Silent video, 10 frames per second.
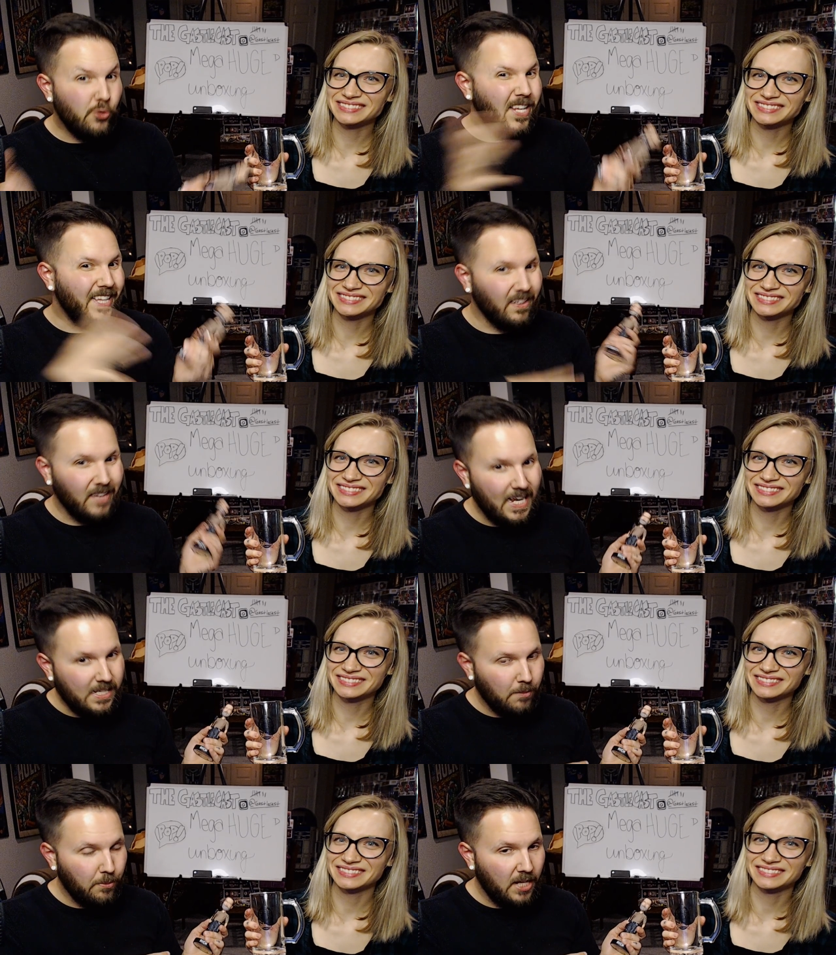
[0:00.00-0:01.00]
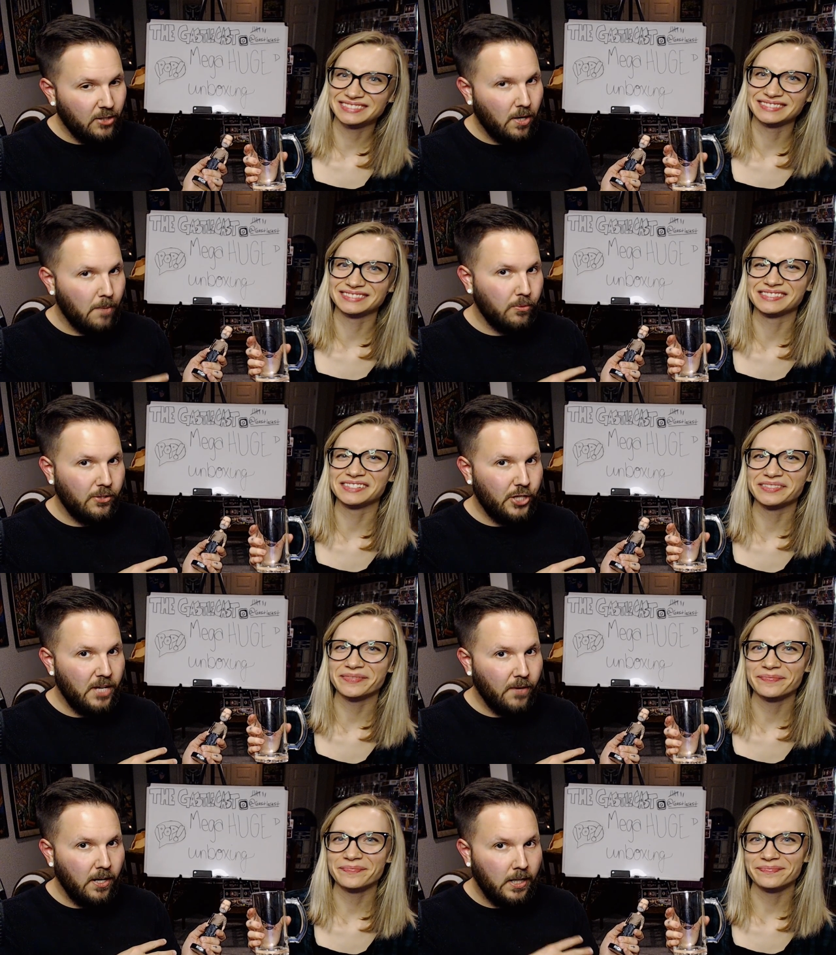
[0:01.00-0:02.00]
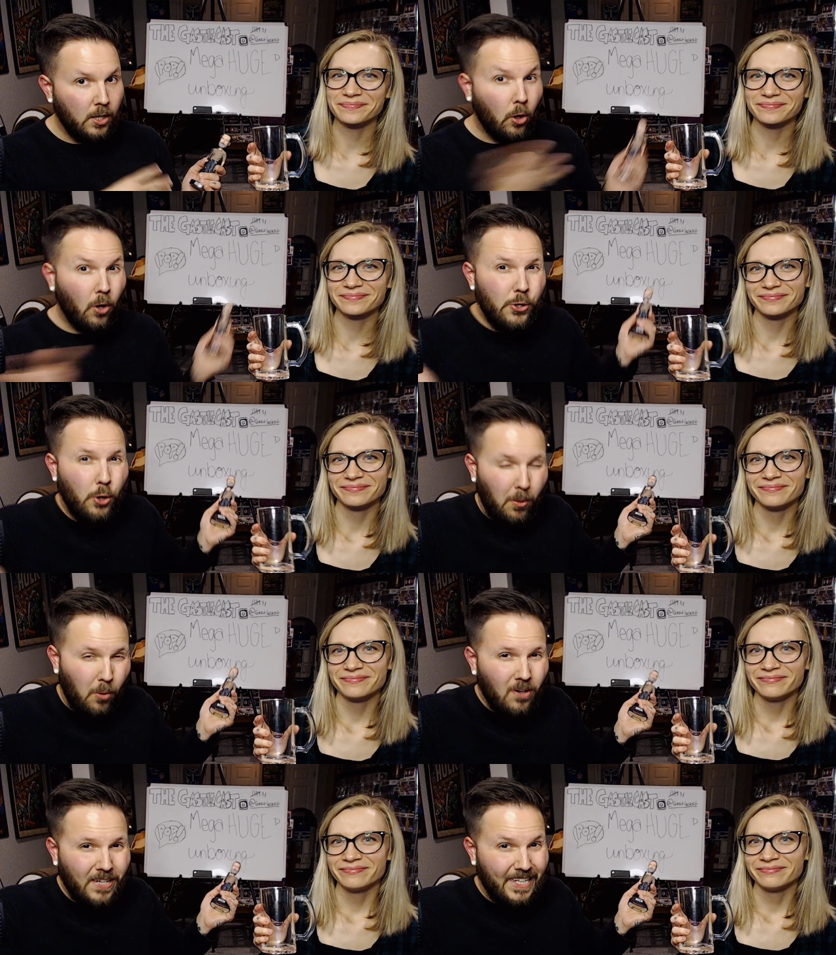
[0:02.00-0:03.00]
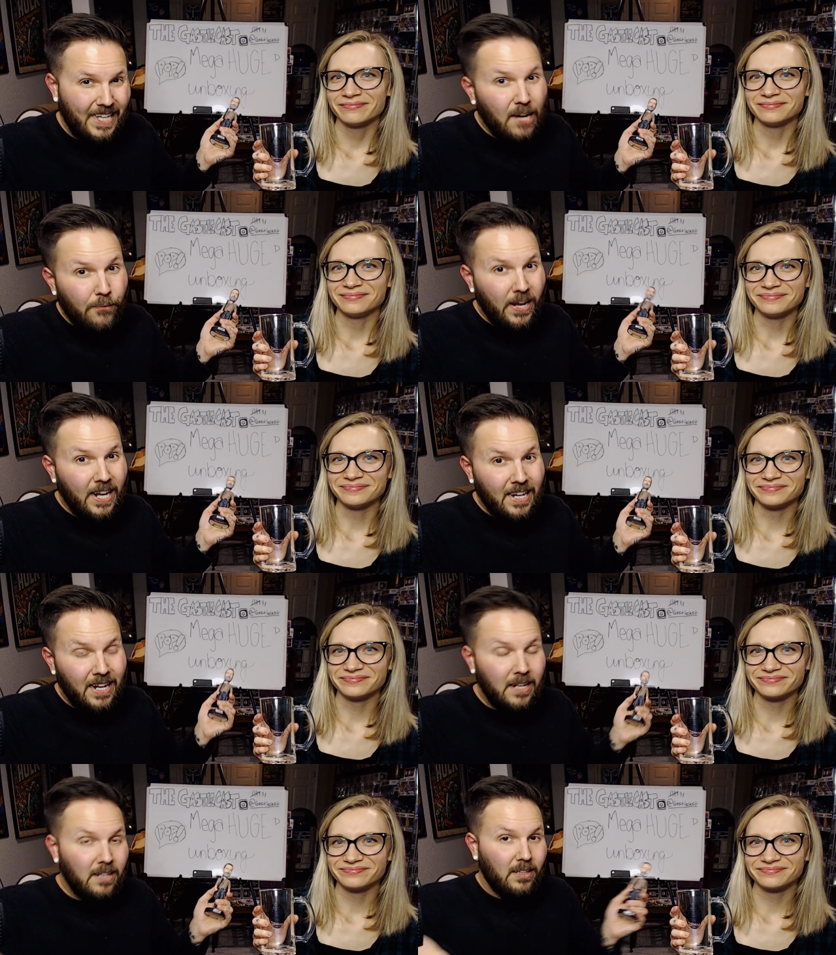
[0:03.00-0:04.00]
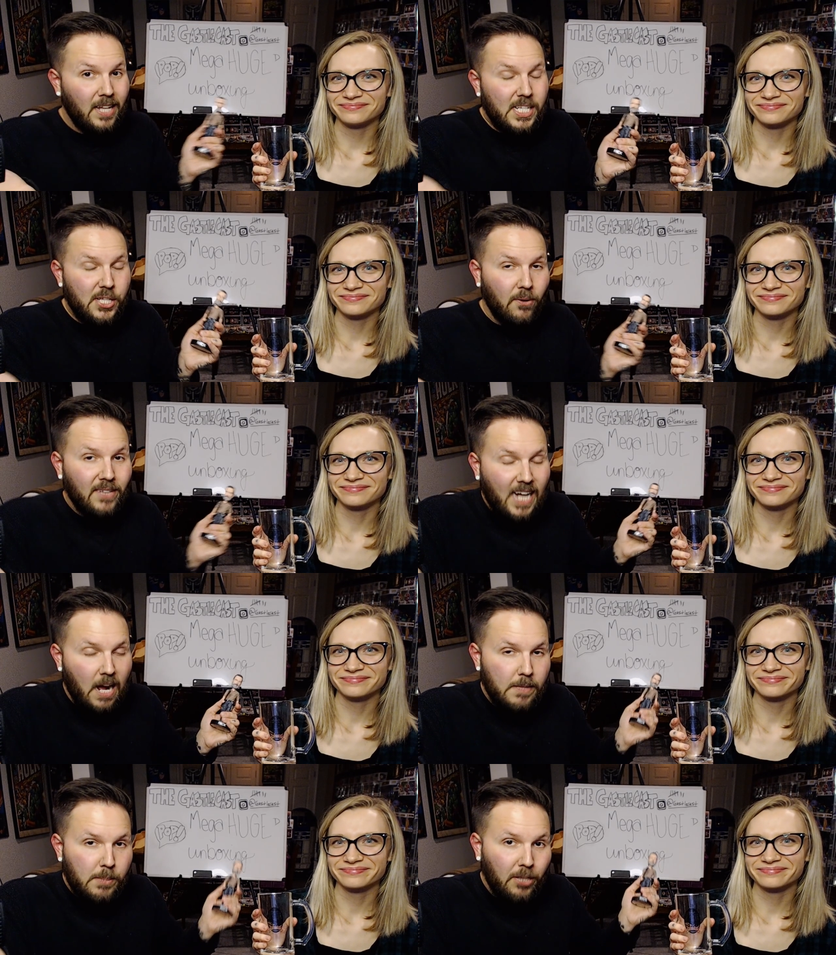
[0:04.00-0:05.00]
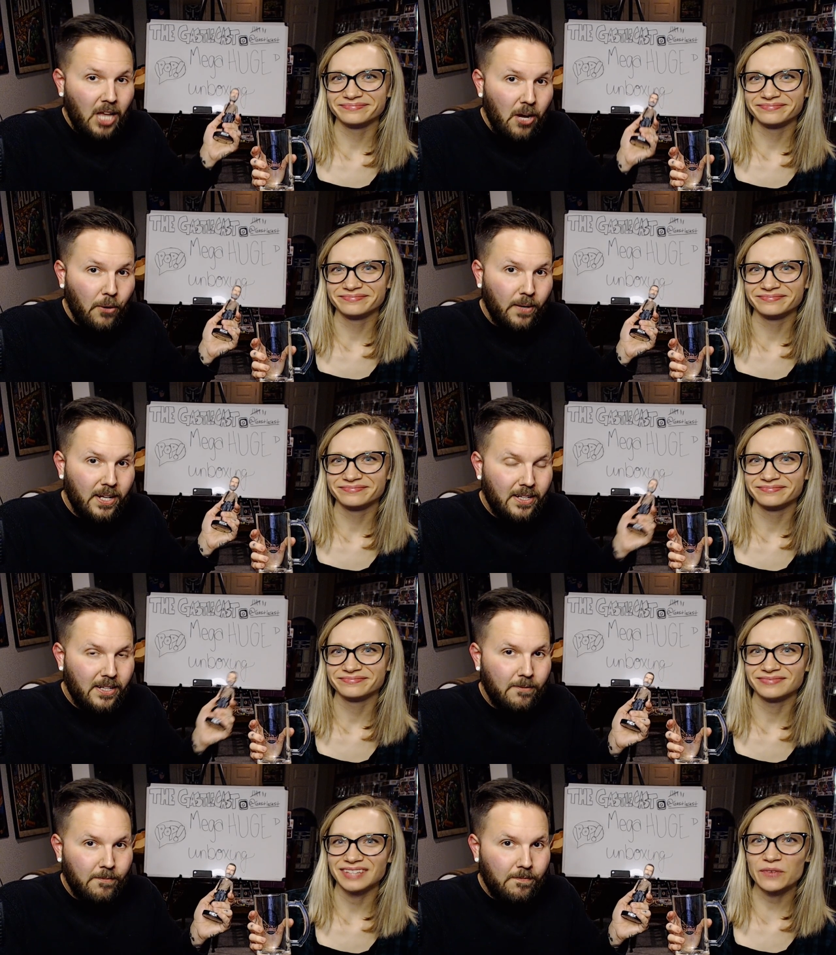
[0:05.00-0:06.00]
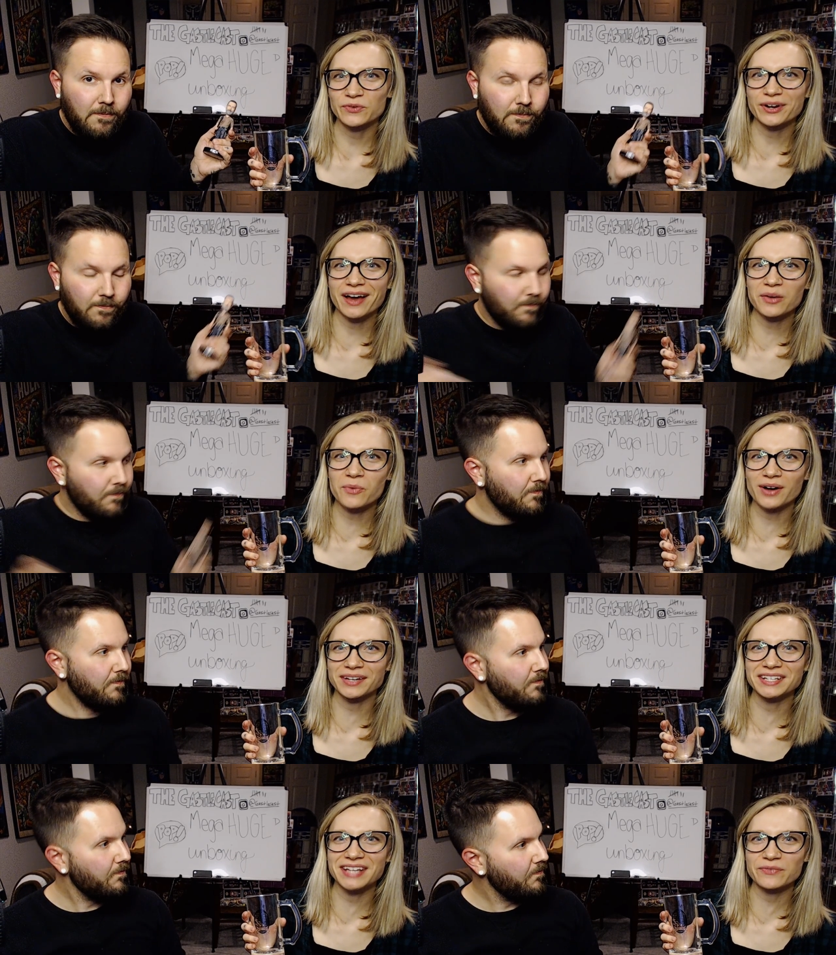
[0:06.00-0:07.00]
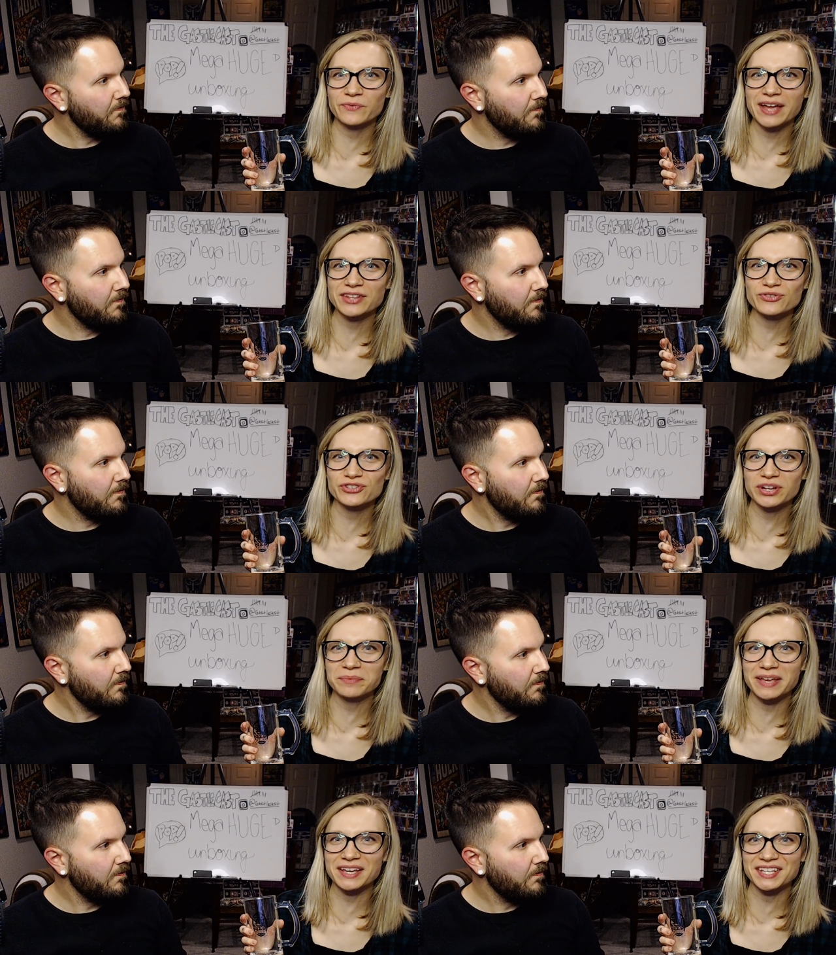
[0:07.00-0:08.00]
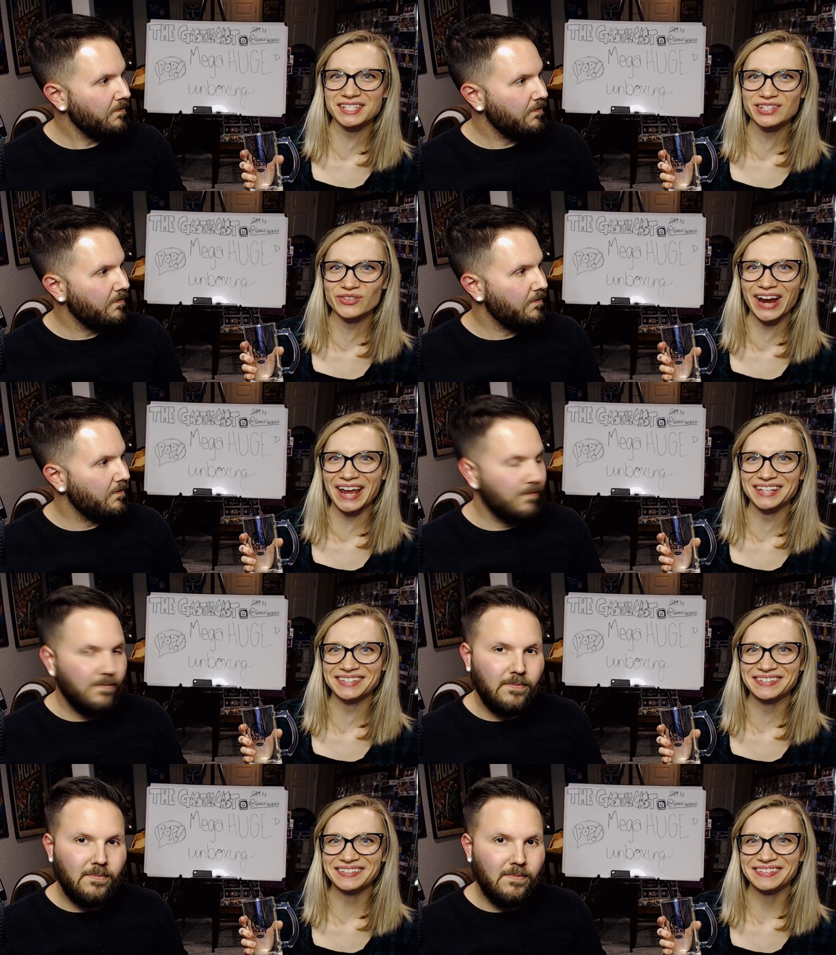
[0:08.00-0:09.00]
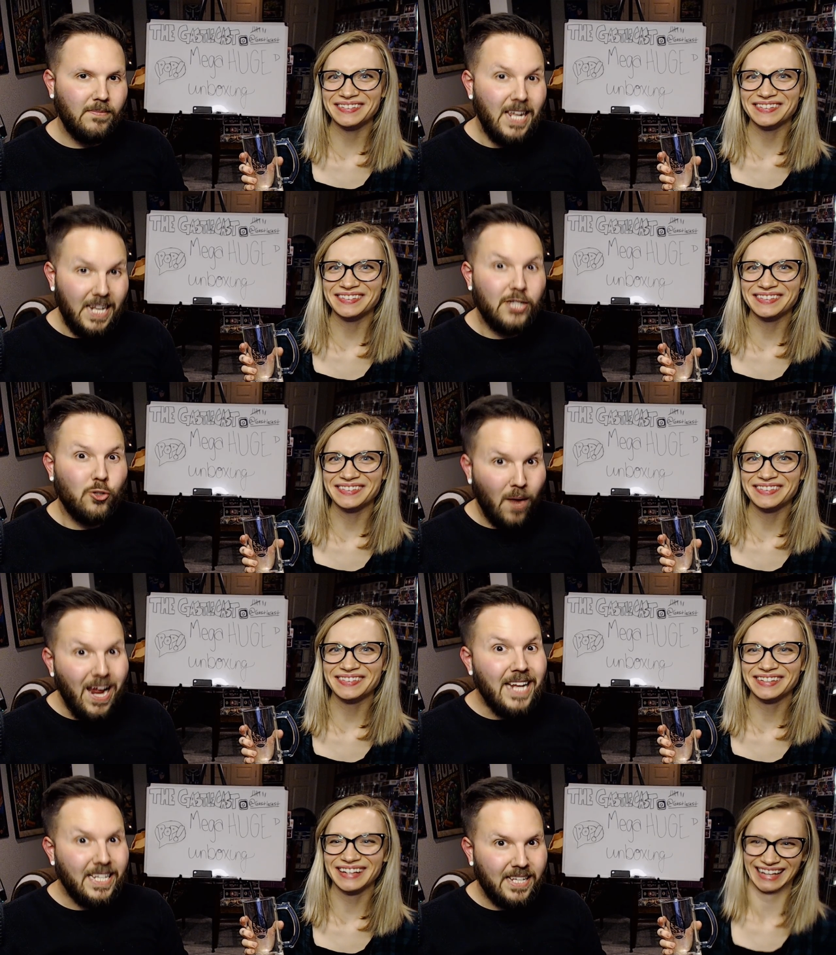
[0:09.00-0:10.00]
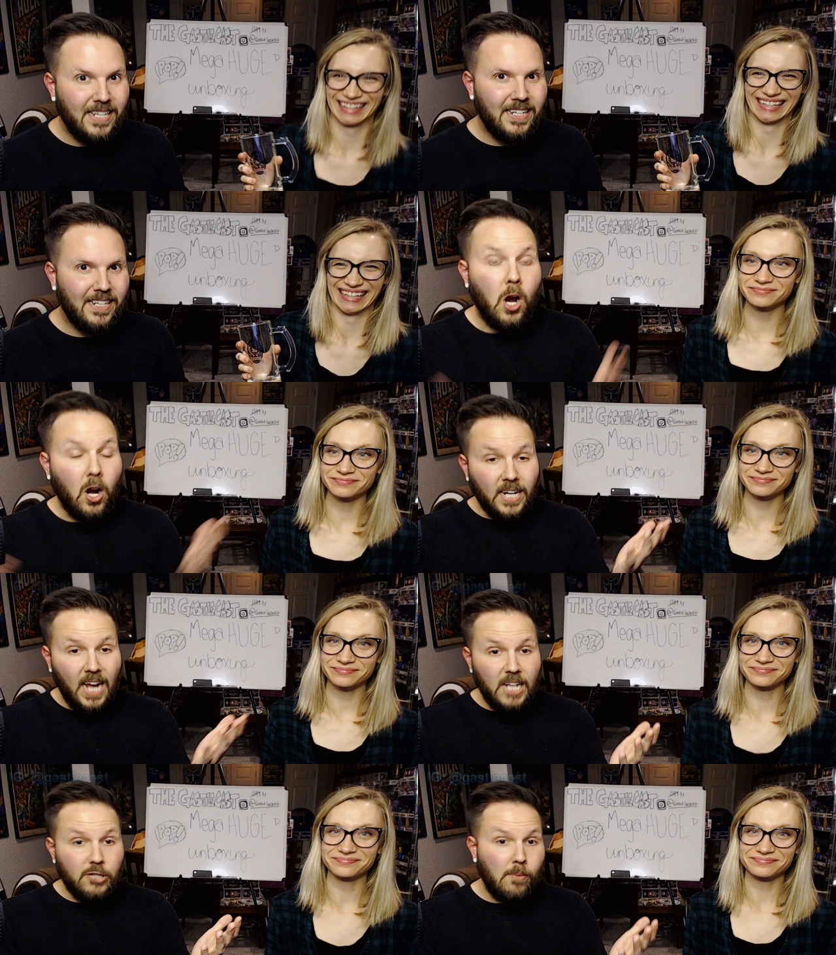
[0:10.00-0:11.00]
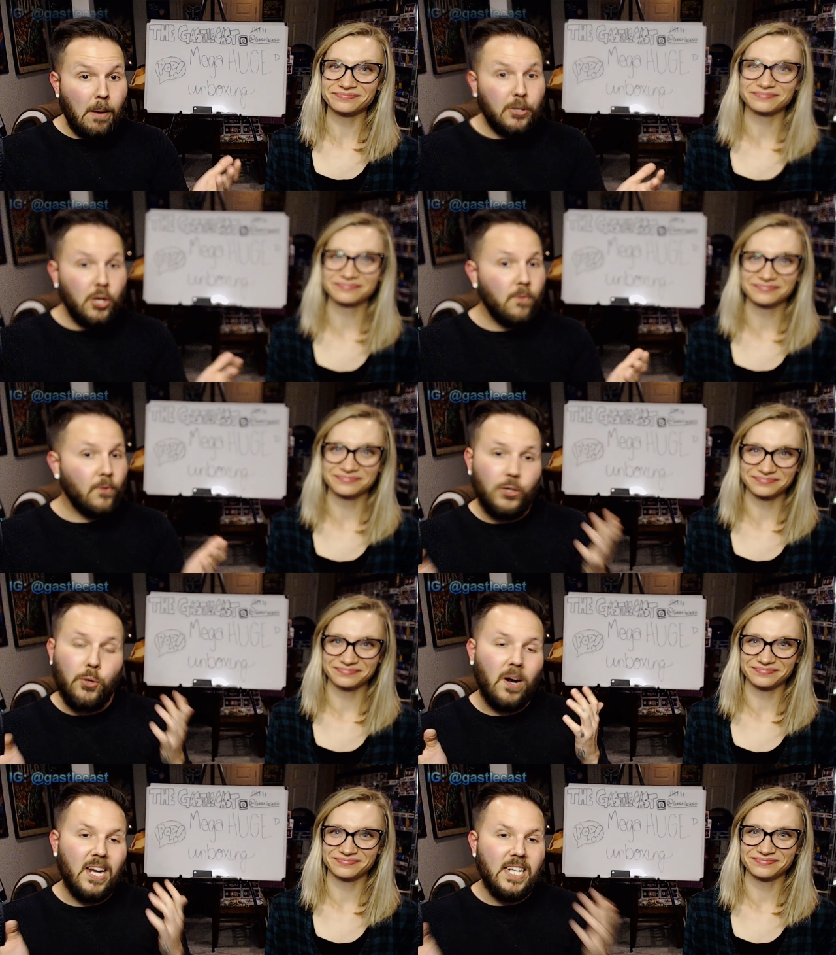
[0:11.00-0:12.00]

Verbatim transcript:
Speaker 1: you get the last supply drop with Shiva? Are you a Walking Dead fan? Let us know in the comments below.
Speaker 2: If you're not a Walking Dead fan, you should be, because it's great.
Speaker 1: It is great. Alright guys, remember to go over to our